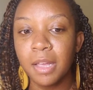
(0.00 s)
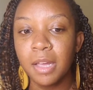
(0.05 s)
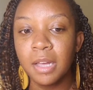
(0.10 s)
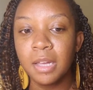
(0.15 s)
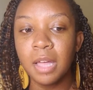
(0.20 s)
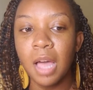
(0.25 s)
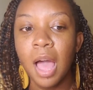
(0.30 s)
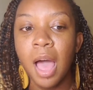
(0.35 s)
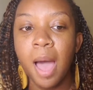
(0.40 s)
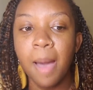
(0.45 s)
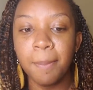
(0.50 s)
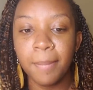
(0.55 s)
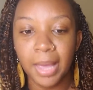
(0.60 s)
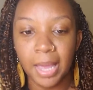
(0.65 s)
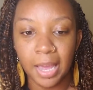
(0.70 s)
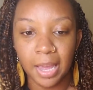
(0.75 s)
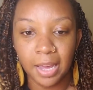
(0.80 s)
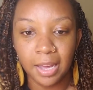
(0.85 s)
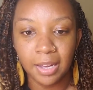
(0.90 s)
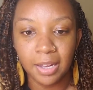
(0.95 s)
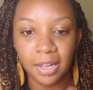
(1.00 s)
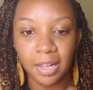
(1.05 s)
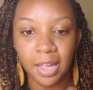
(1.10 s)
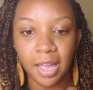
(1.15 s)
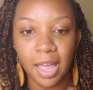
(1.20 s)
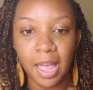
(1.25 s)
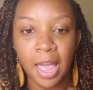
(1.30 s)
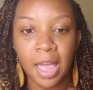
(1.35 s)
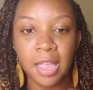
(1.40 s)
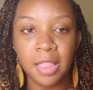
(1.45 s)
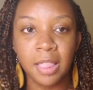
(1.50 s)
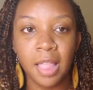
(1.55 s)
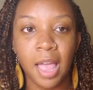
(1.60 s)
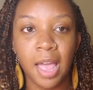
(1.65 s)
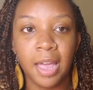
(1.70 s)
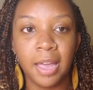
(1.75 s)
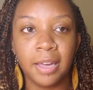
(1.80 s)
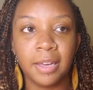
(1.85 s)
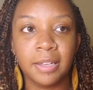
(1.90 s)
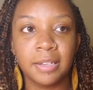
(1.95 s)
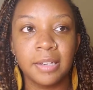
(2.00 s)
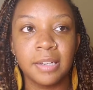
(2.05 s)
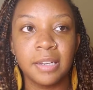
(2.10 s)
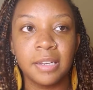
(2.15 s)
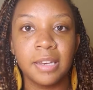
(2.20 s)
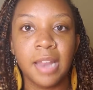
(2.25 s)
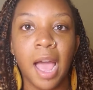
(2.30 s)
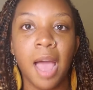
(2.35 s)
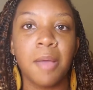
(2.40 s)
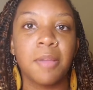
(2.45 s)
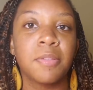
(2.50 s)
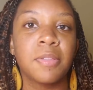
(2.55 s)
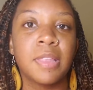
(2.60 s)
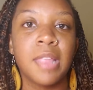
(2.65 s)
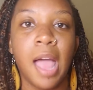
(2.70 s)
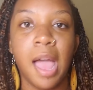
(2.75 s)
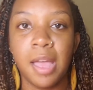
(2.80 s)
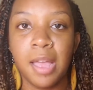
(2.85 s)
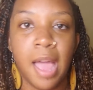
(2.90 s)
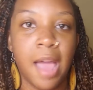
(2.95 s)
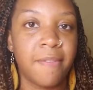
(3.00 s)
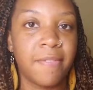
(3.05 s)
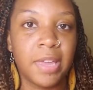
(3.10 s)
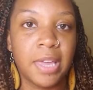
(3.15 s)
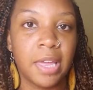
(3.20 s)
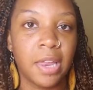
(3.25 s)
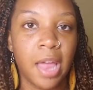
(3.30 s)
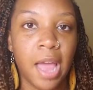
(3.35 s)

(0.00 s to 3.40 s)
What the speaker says: coming and like not having